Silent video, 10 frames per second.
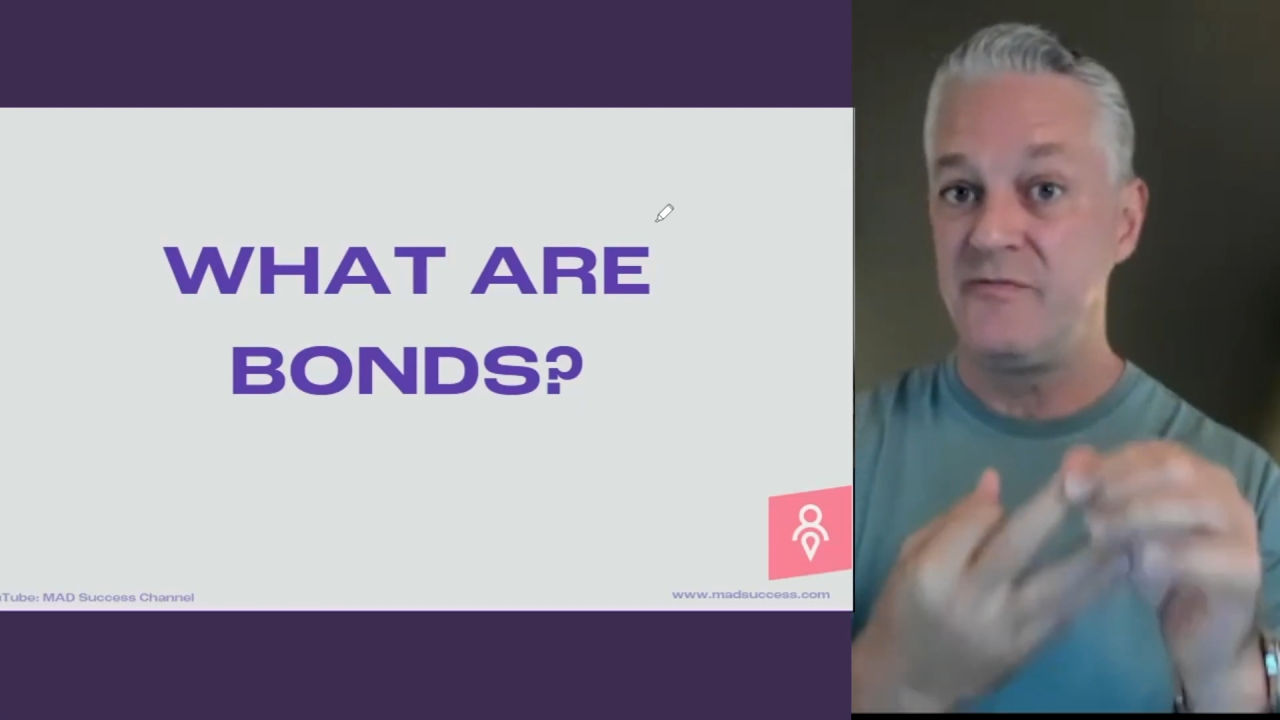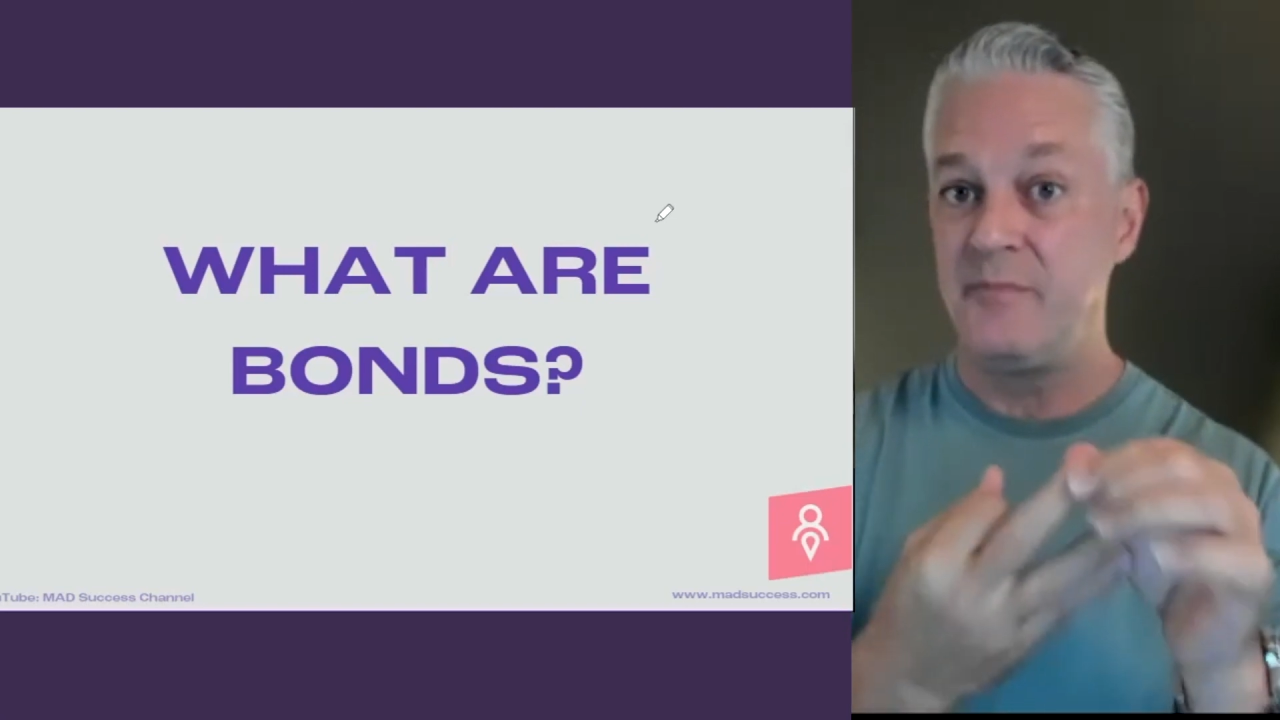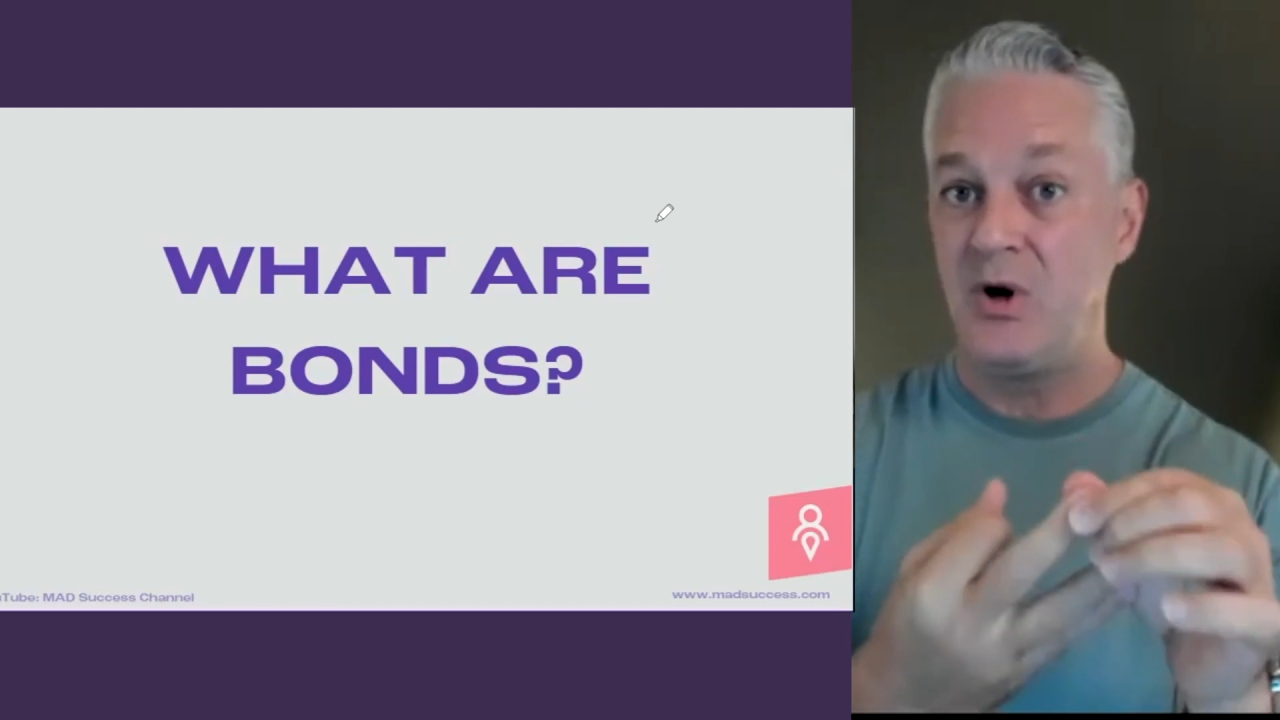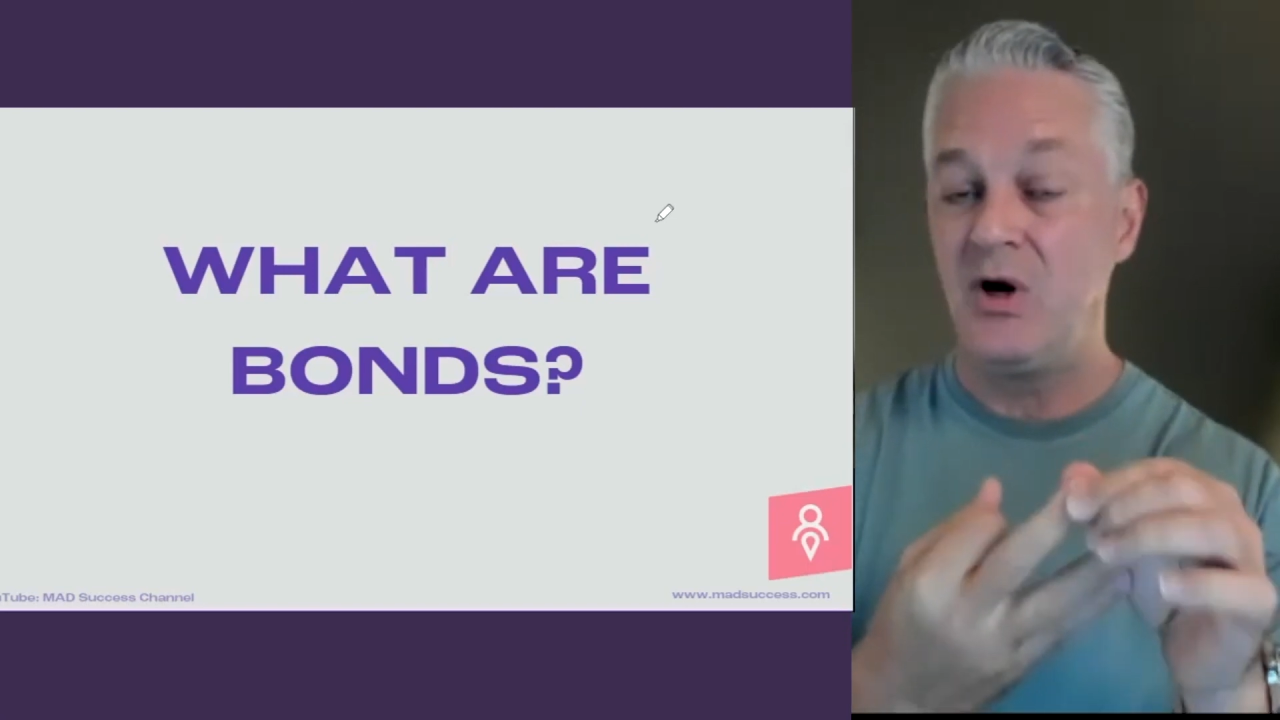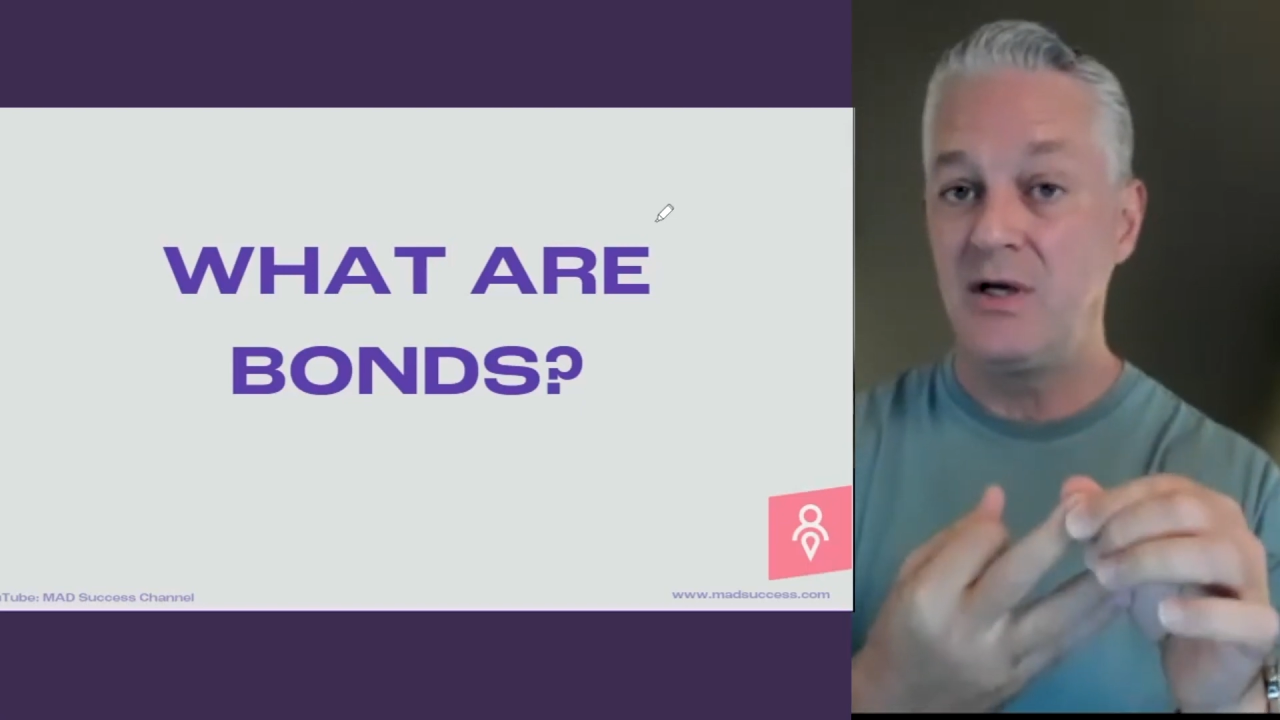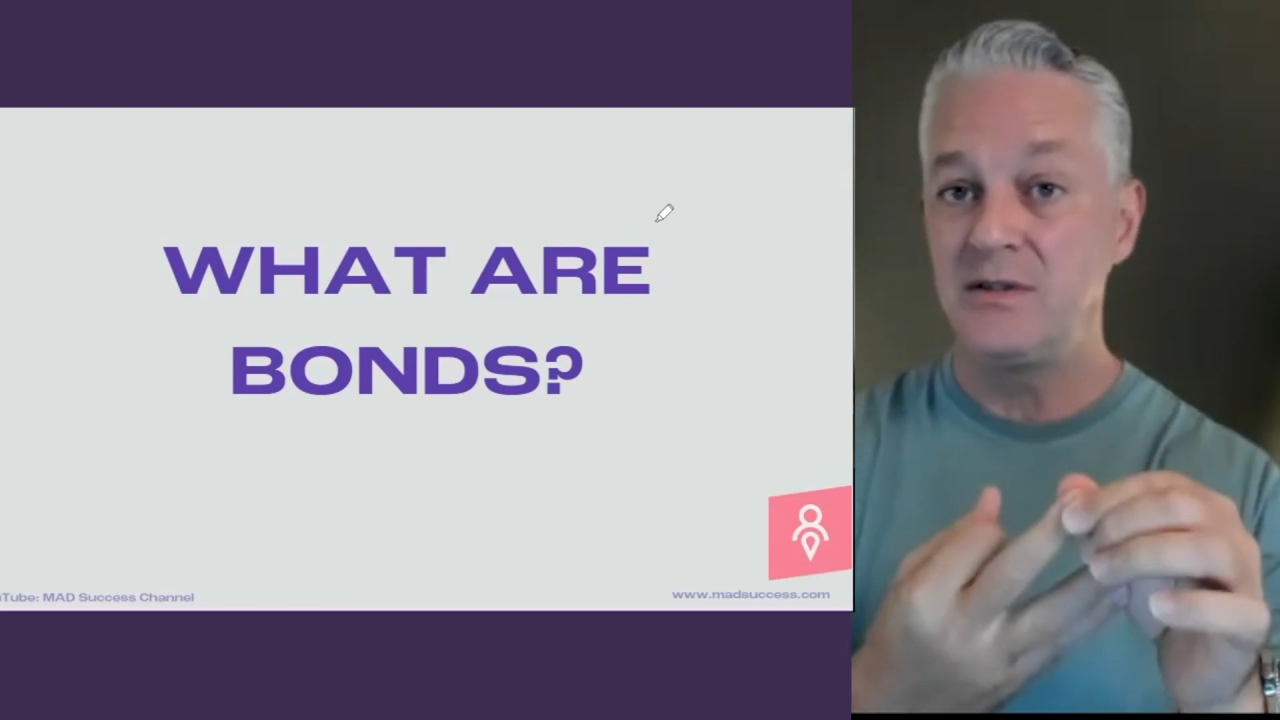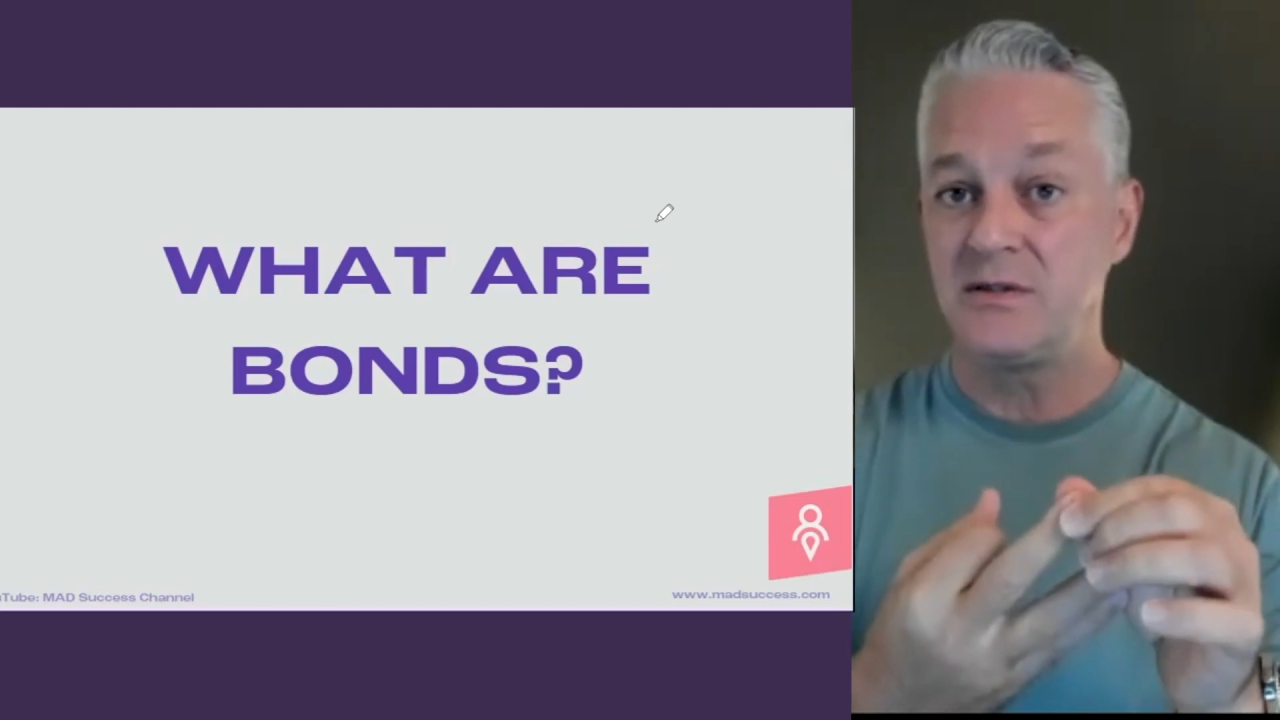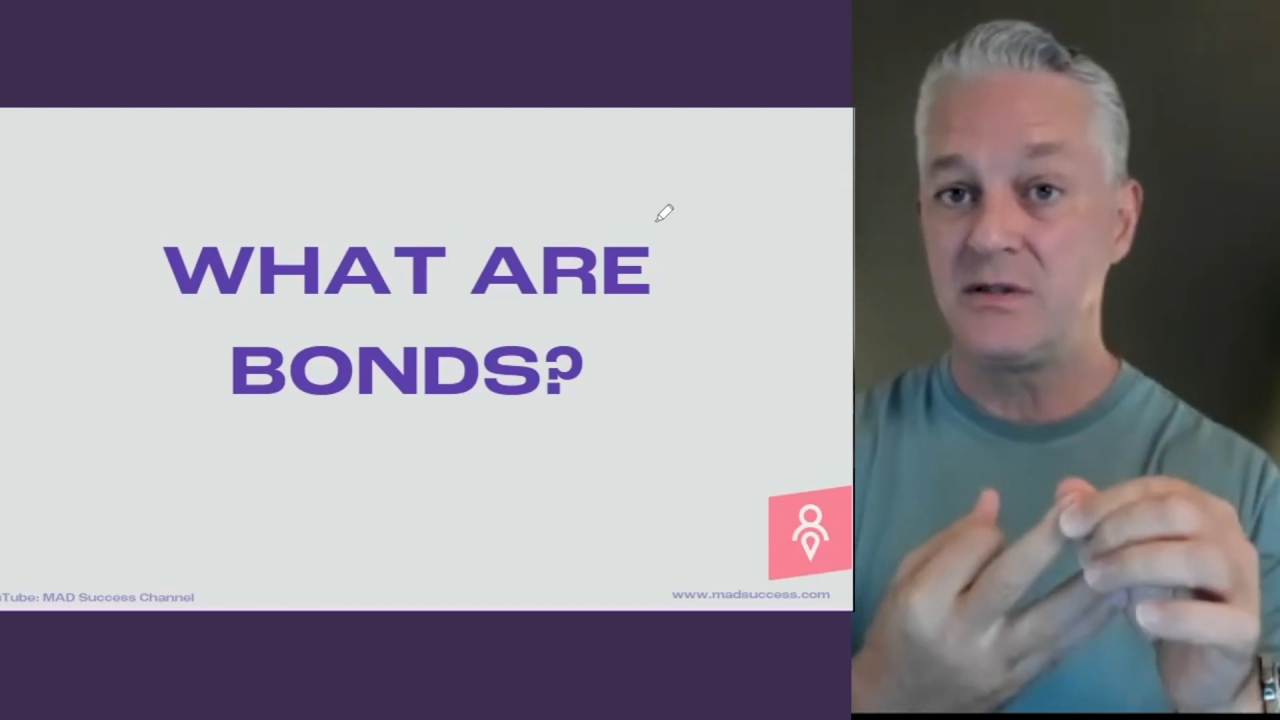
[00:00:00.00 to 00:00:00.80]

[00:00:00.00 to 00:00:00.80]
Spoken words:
of bonds,